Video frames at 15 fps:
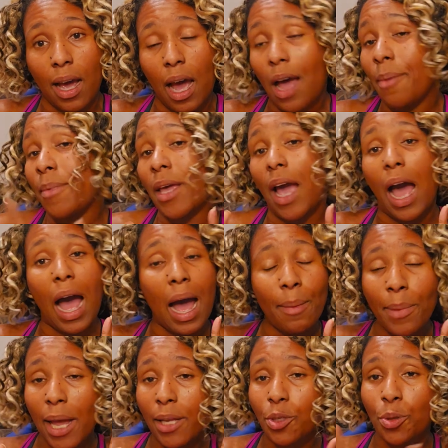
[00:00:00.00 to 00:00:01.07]
I mean, I'm
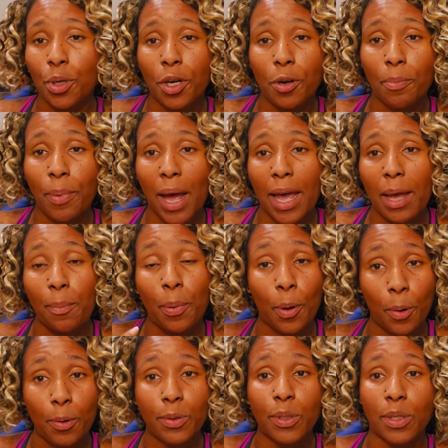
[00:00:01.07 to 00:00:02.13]
not triggered by it
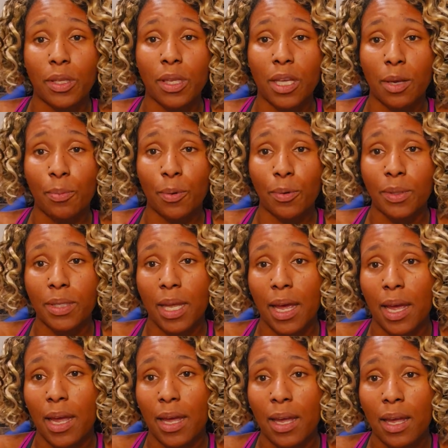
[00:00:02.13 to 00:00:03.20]
personally per
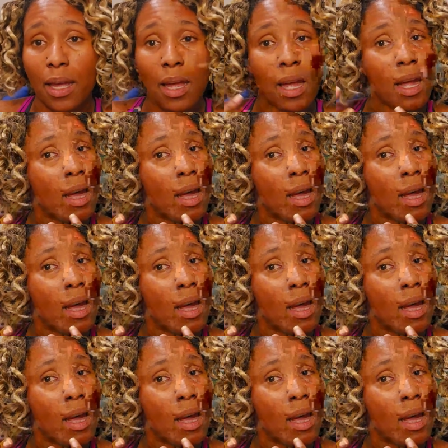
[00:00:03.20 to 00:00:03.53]
se,